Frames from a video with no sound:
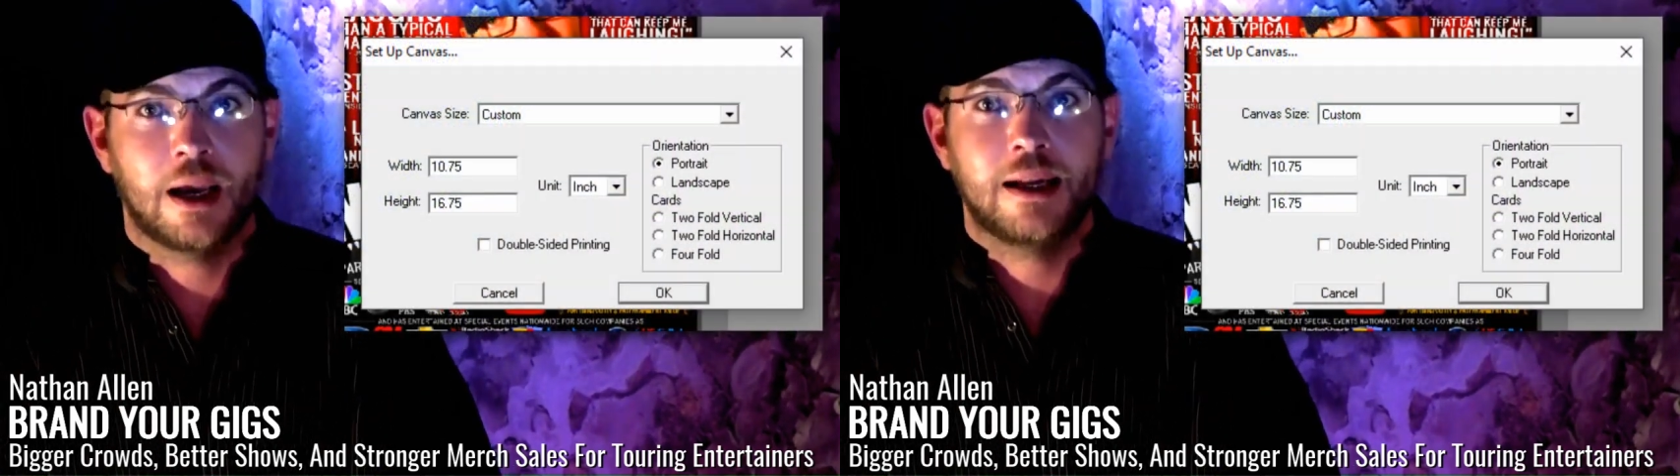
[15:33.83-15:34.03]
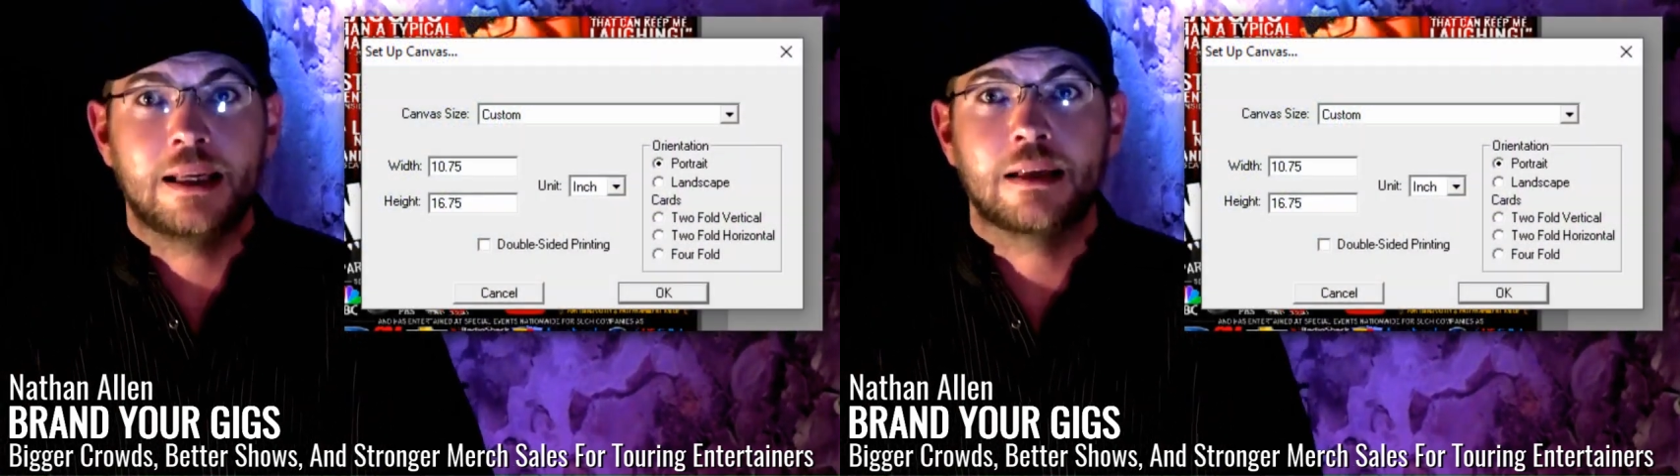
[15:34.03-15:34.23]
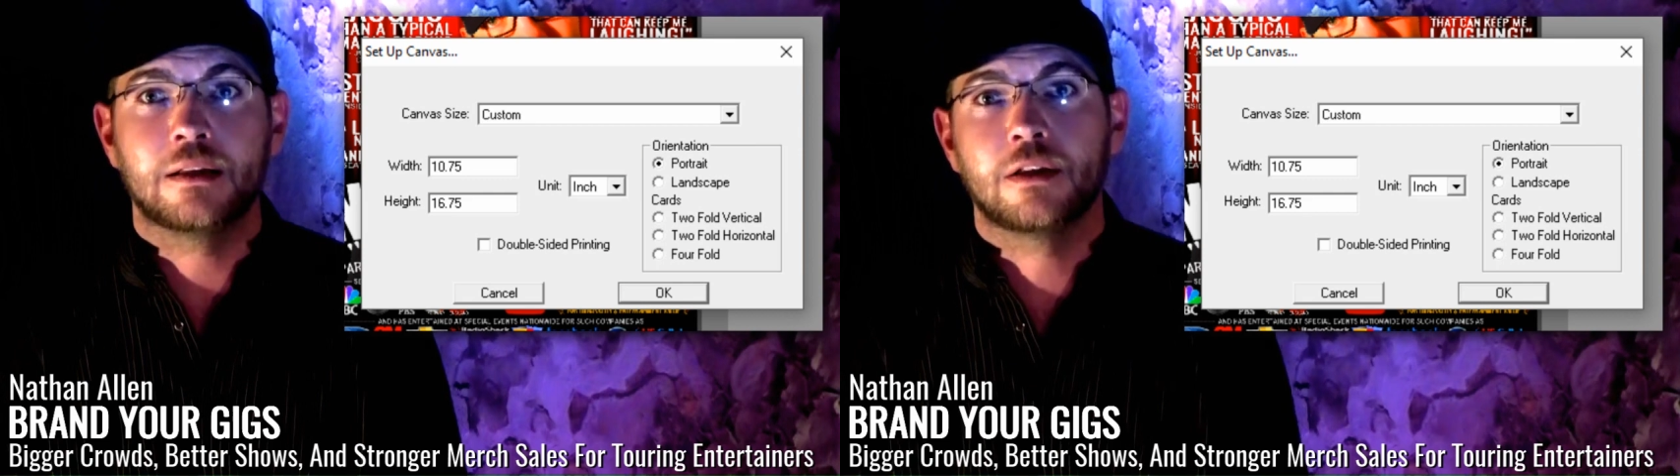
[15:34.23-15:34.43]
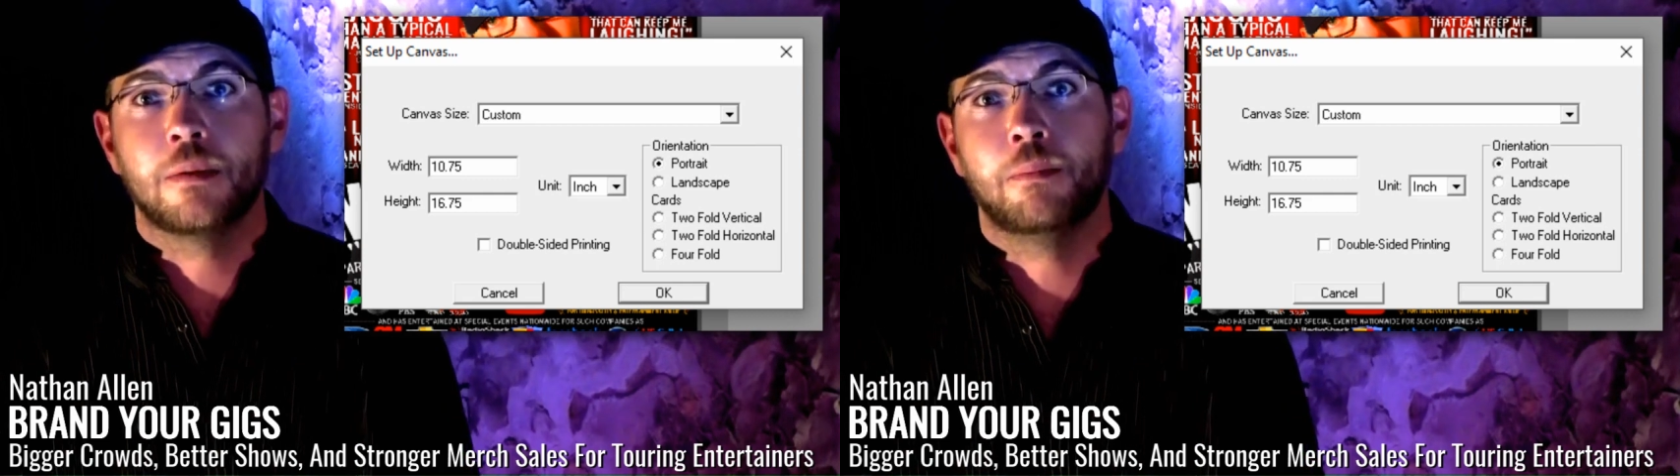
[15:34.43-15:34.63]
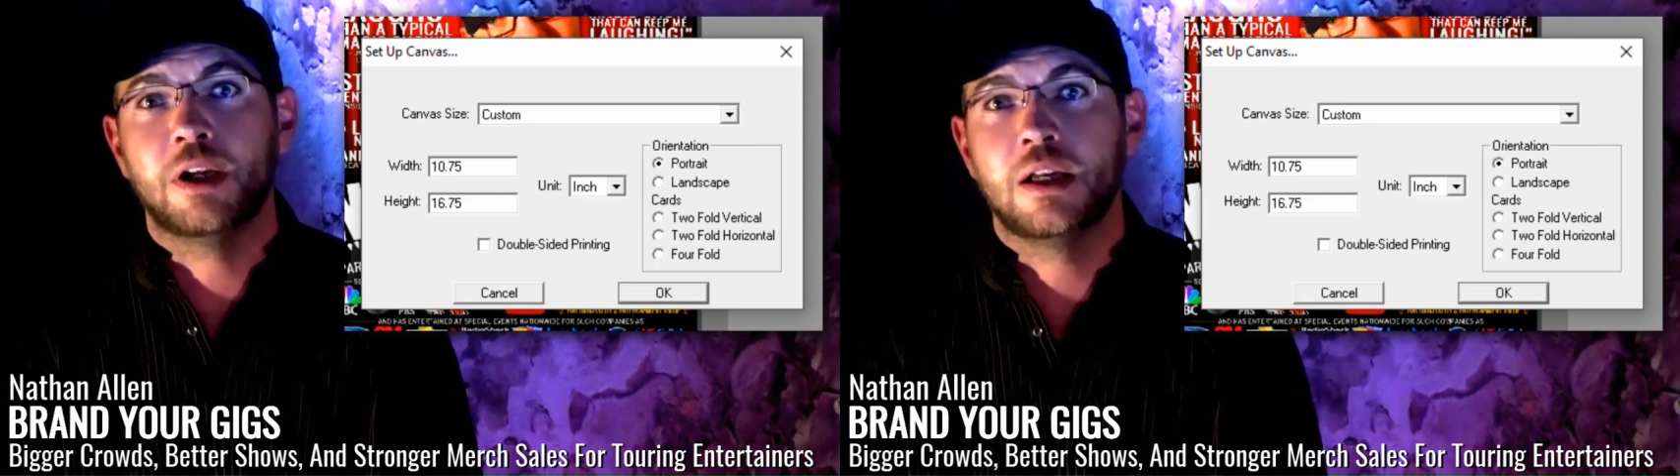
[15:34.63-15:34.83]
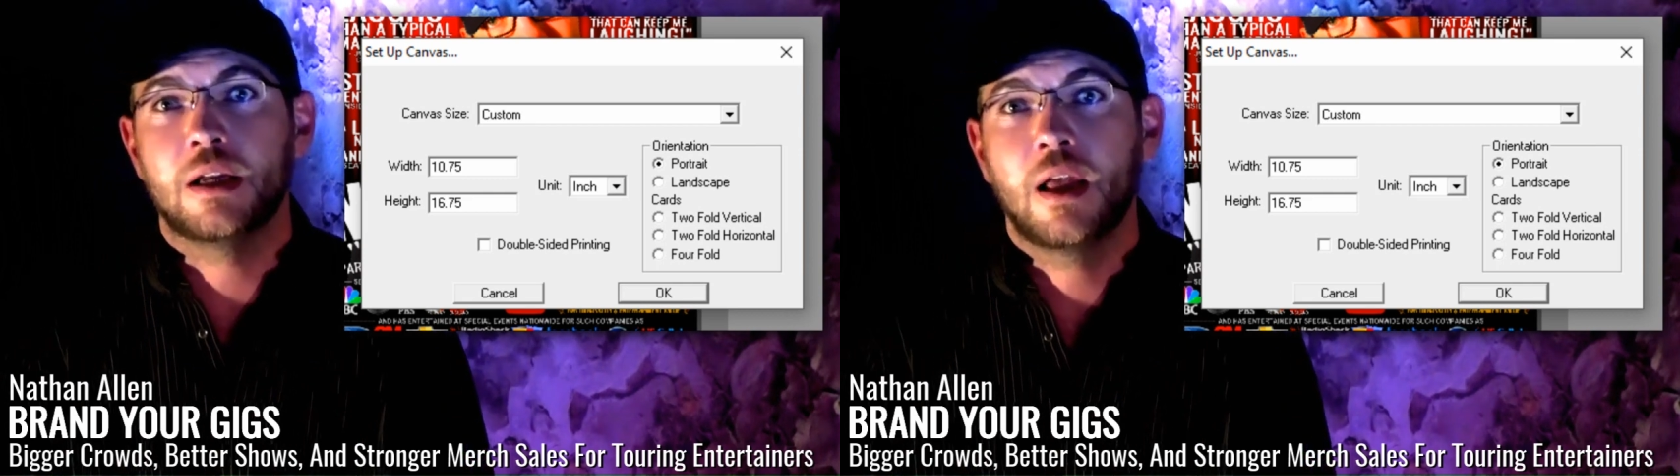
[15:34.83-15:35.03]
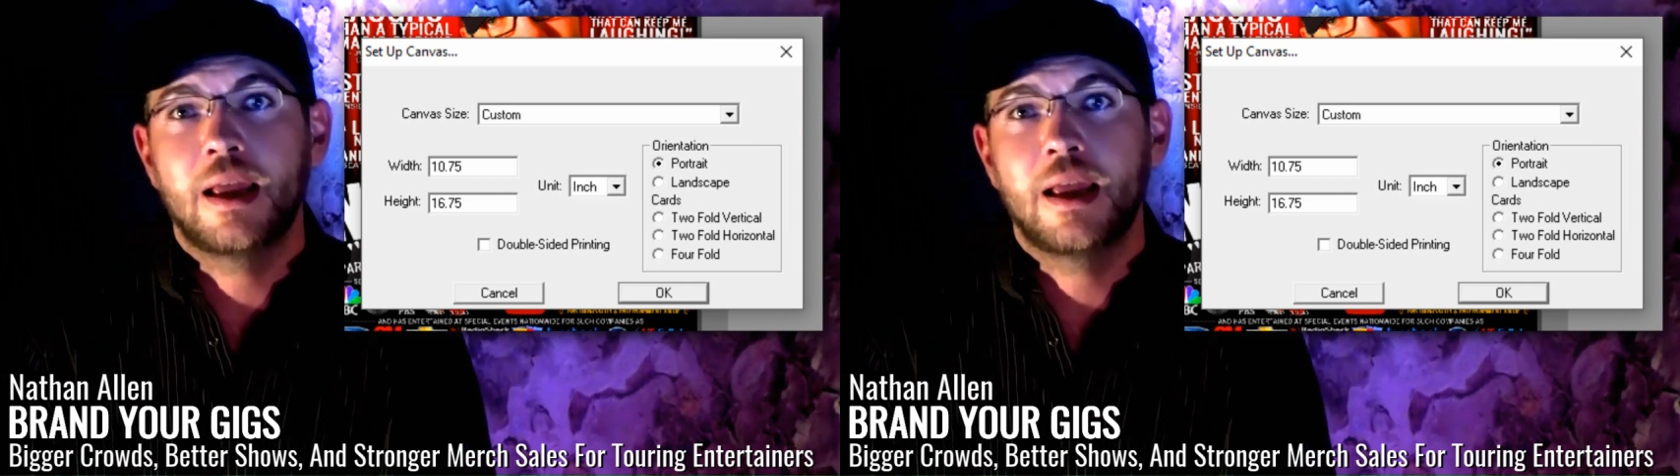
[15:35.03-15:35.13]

I need it to be